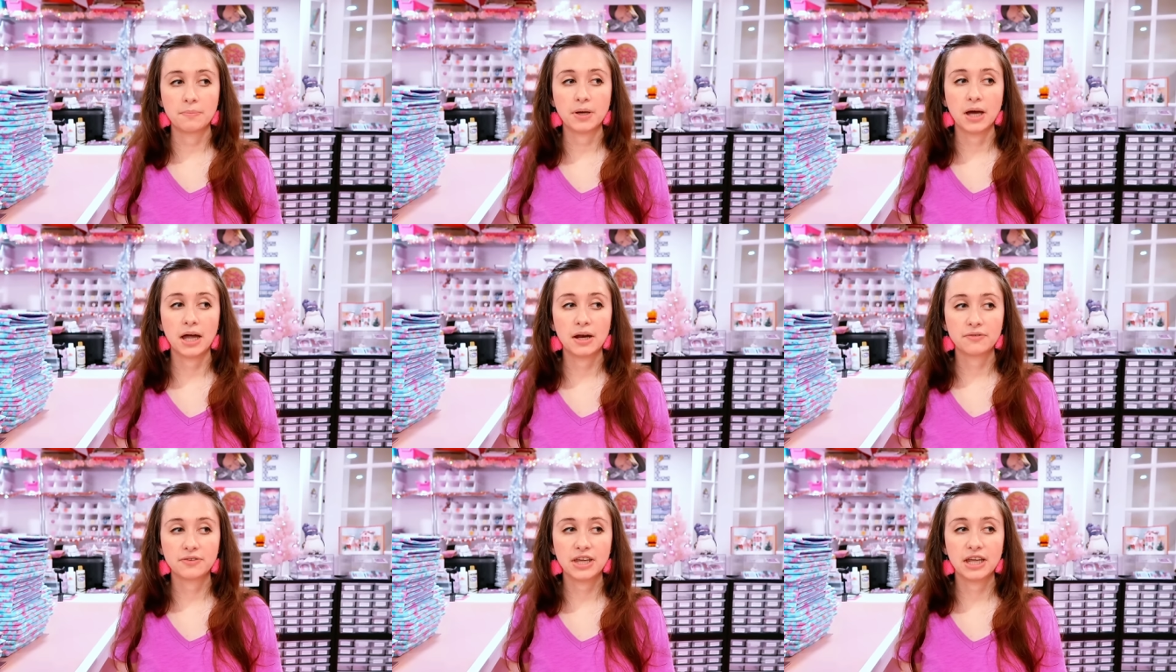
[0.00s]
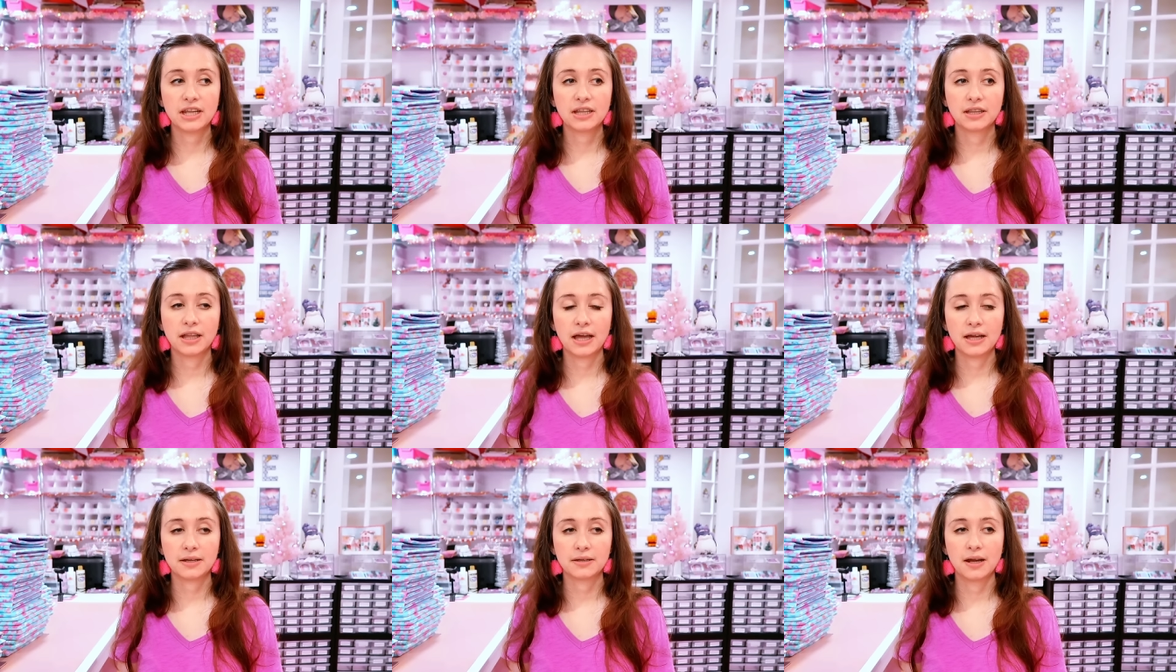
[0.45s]
I'm kind of
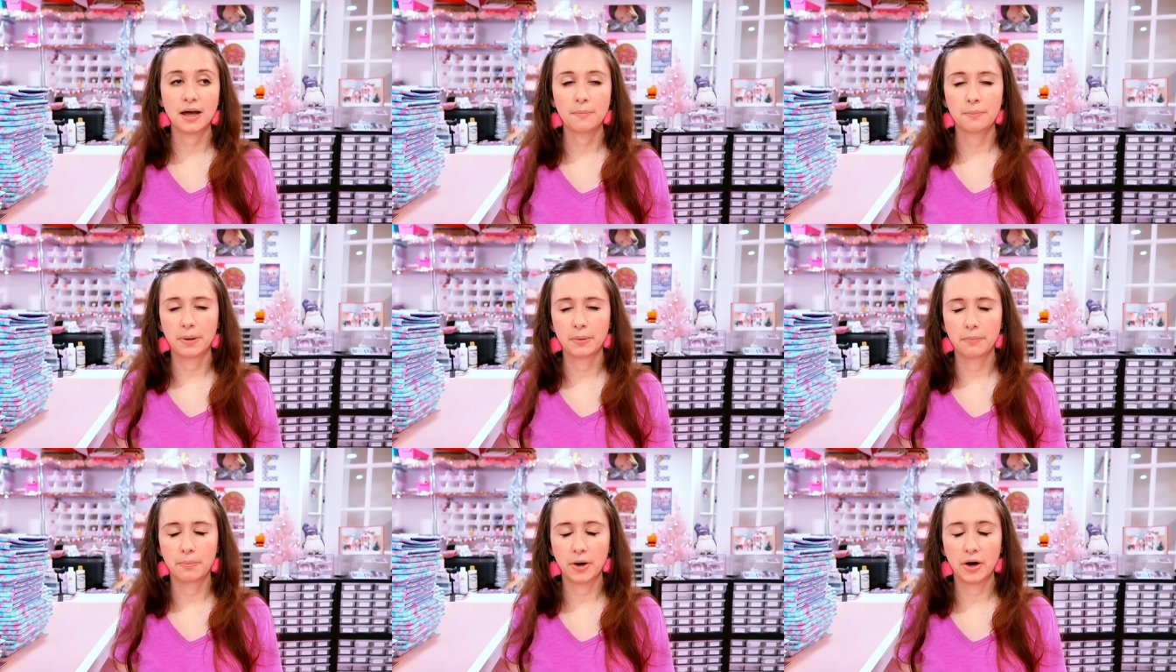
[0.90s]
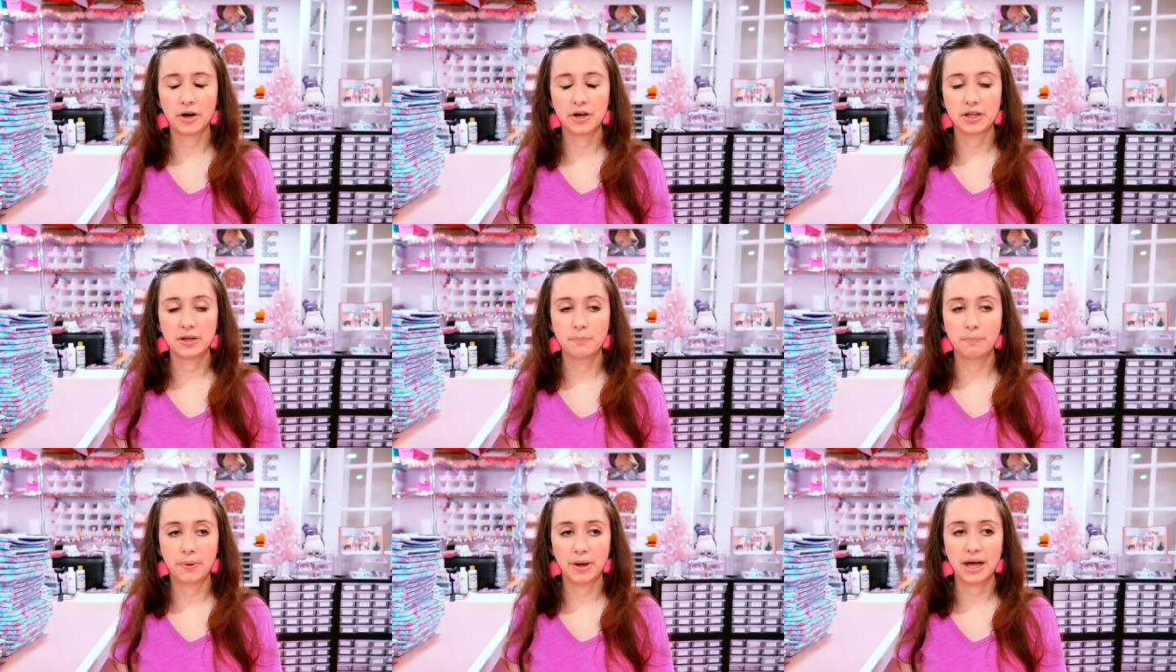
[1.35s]
getting like not
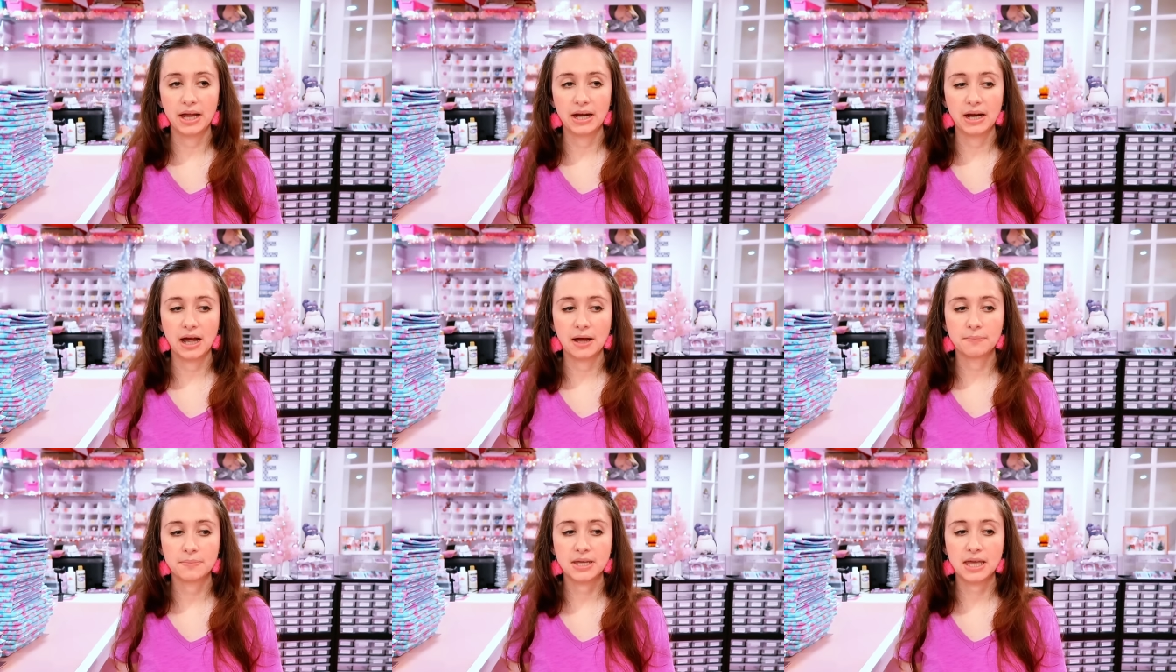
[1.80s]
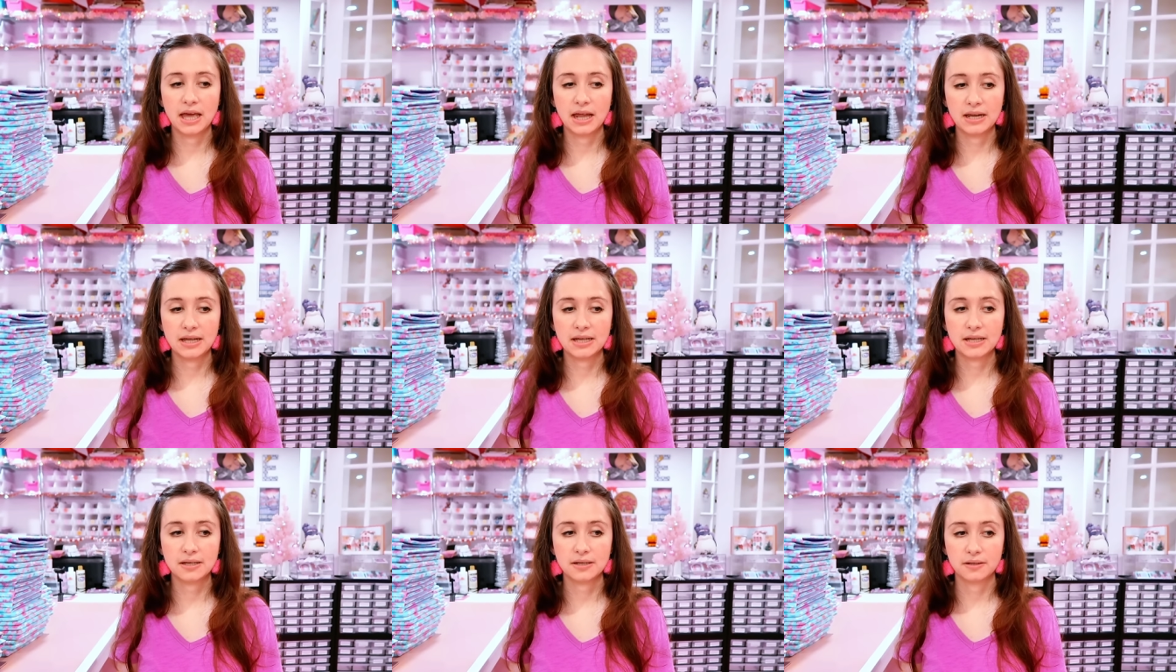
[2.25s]
bombarded but I'm
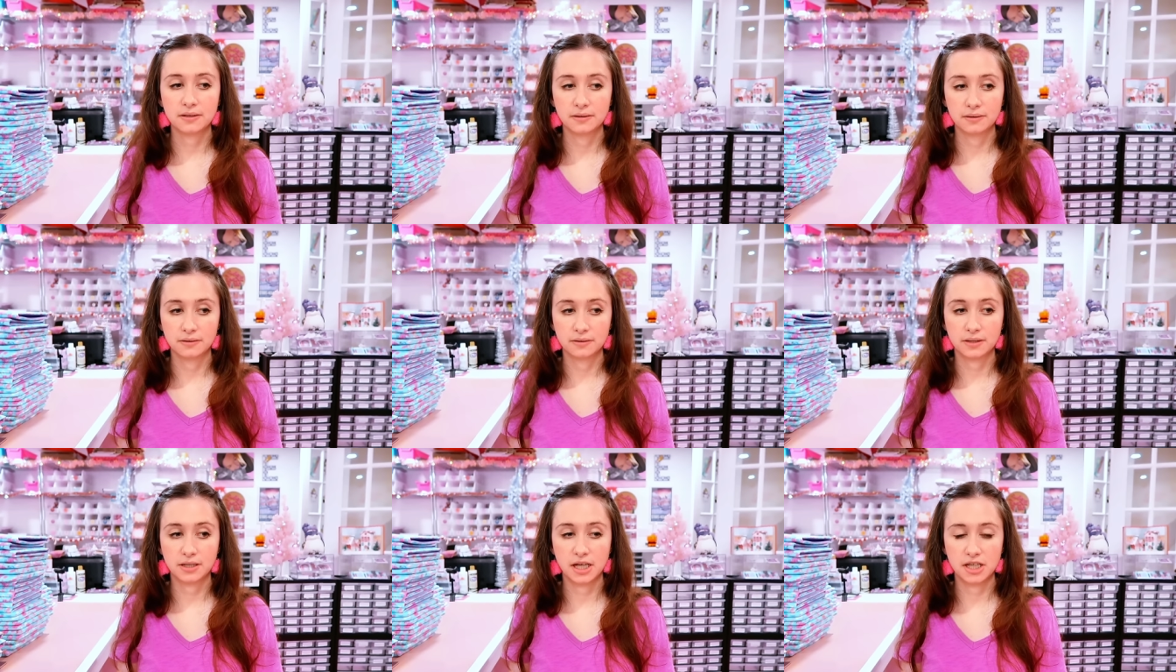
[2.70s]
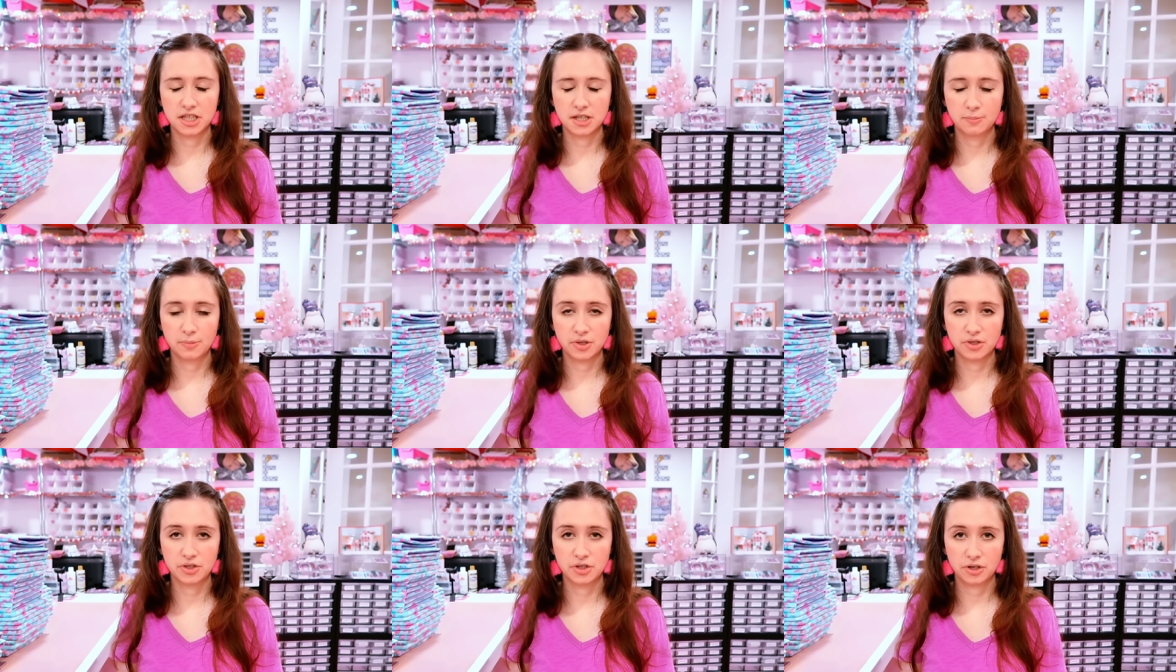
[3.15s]
getting
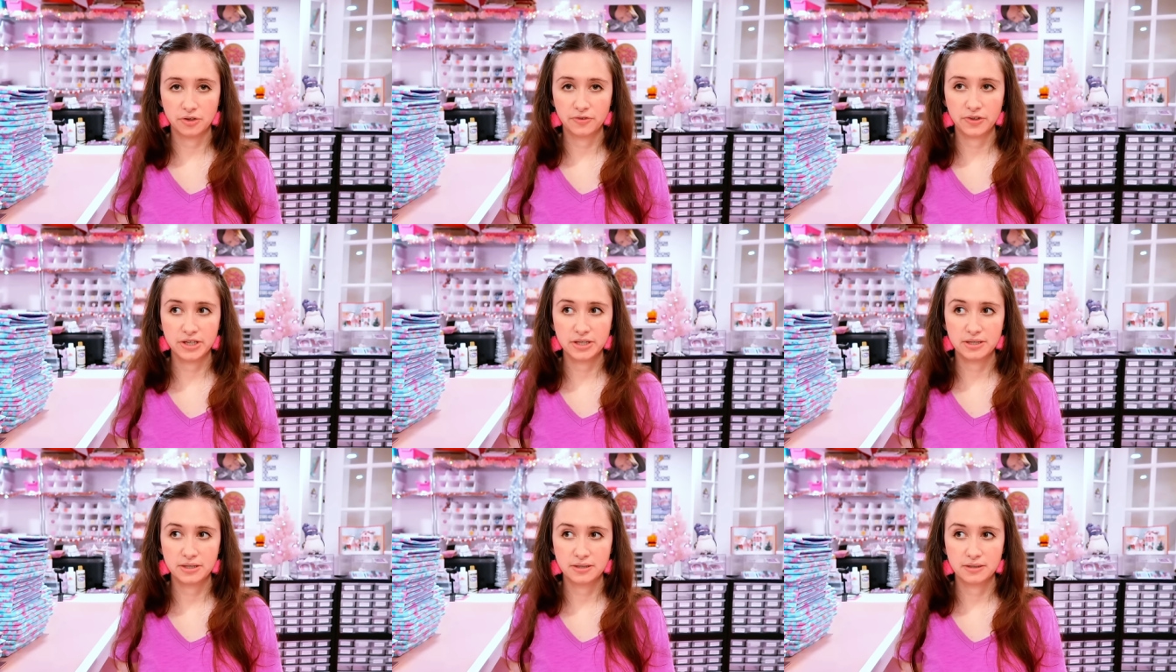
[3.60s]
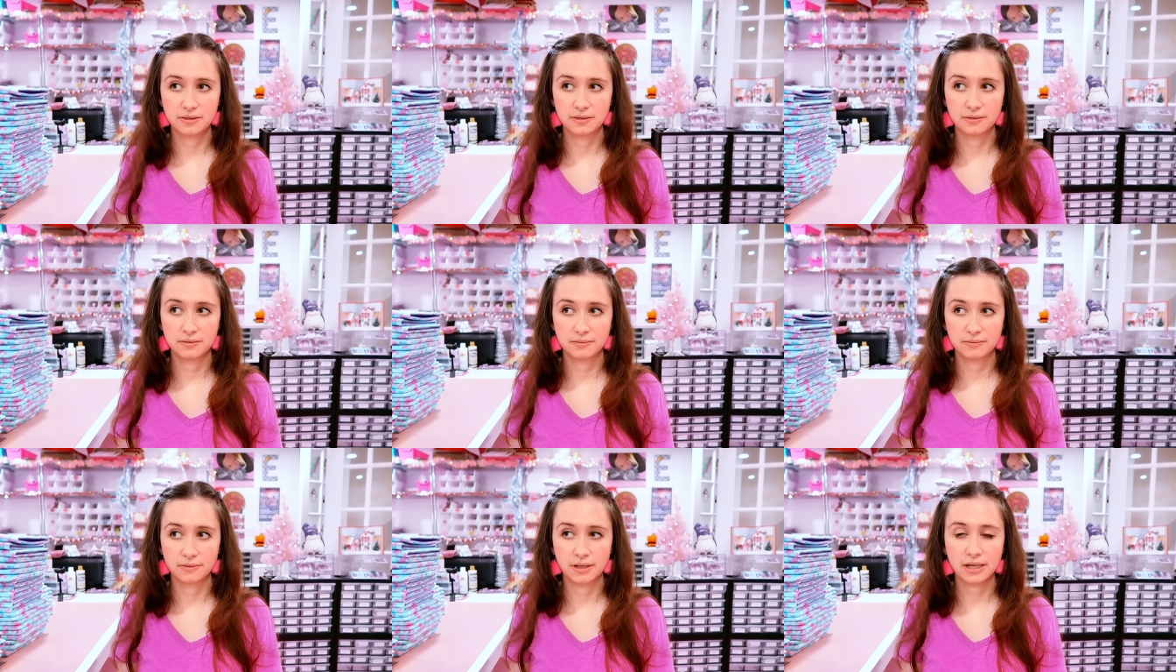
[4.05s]
customer service